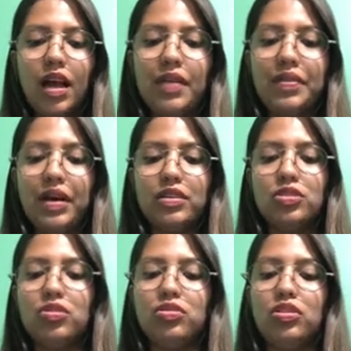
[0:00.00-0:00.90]
that
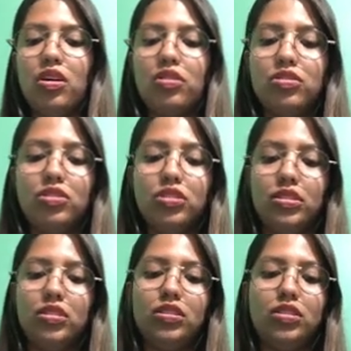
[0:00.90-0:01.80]

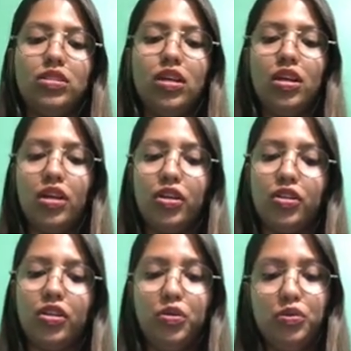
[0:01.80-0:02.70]
sociologists
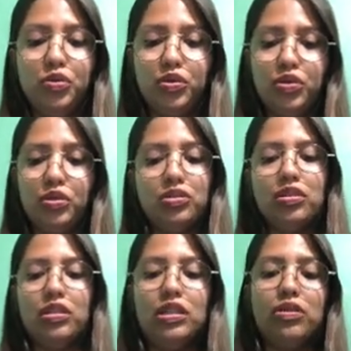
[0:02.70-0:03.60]
use to
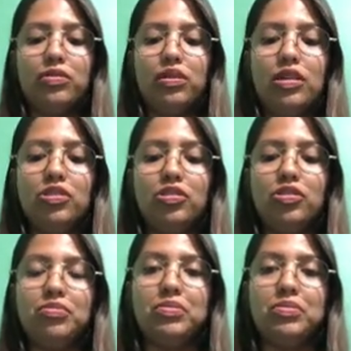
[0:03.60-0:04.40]
study the relationship